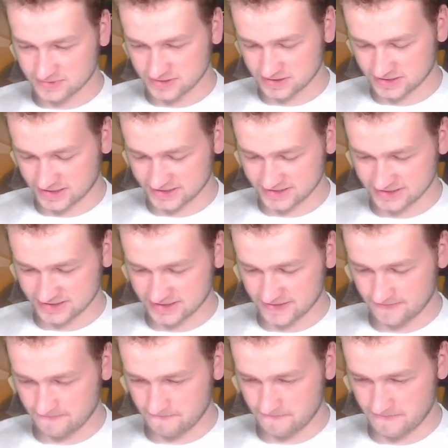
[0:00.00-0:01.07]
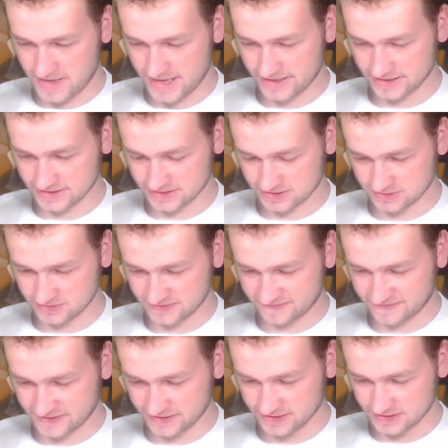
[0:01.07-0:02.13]
it doesn't matter, to be
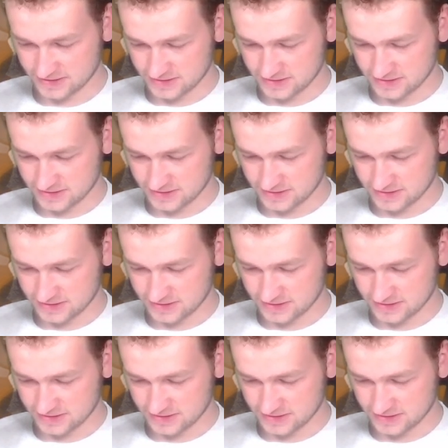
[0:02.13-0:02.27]
fair.